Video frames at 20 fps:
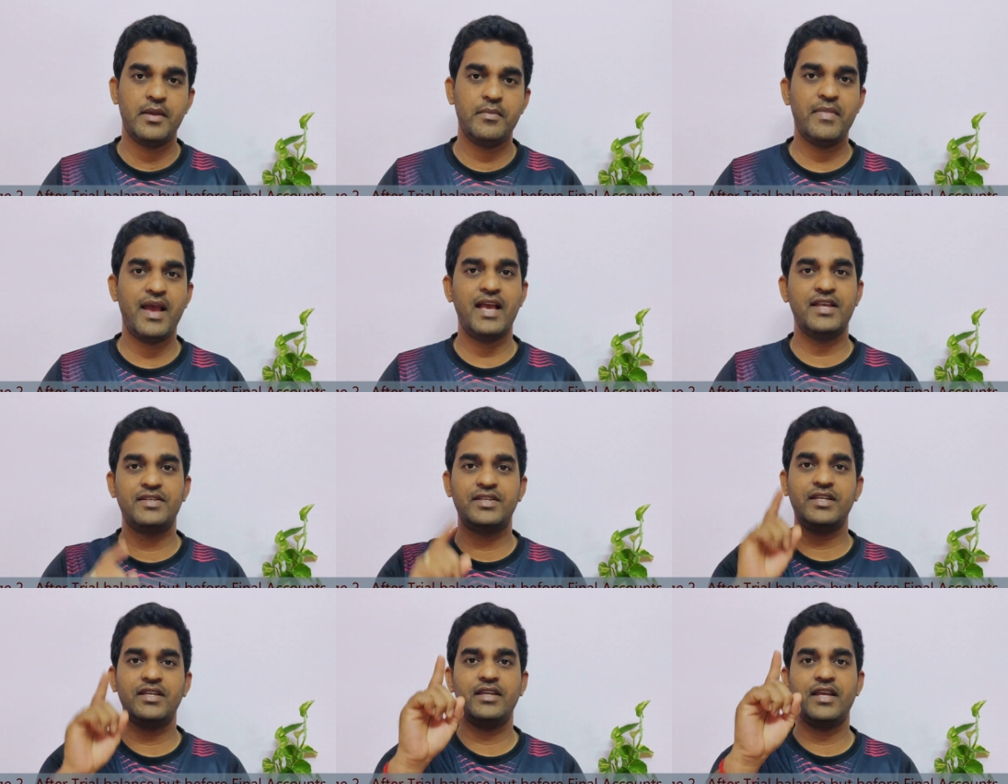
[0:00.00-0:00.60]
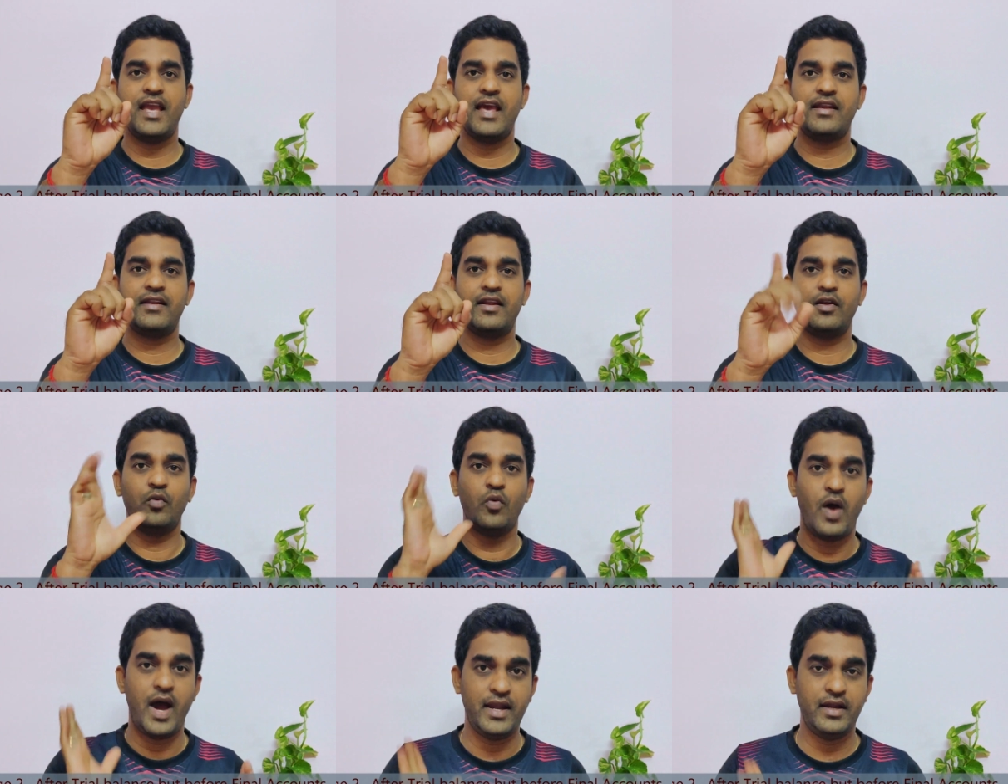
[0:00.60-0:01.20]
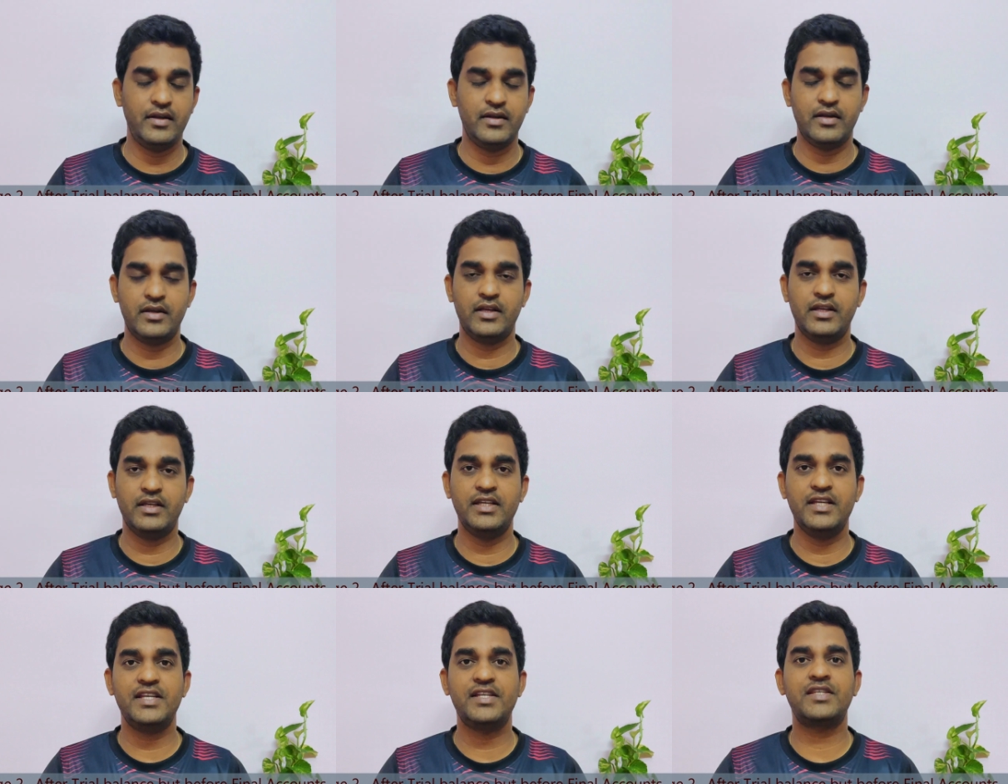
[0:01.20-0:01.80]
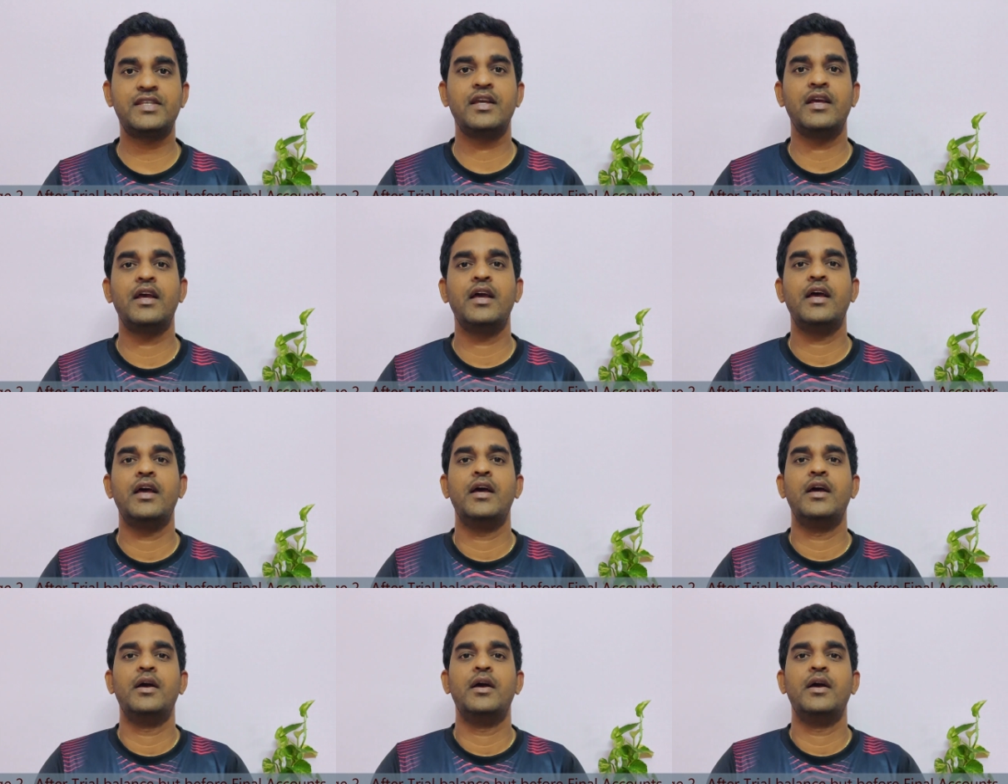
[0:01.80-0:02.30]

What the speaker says: Imagine error 1 is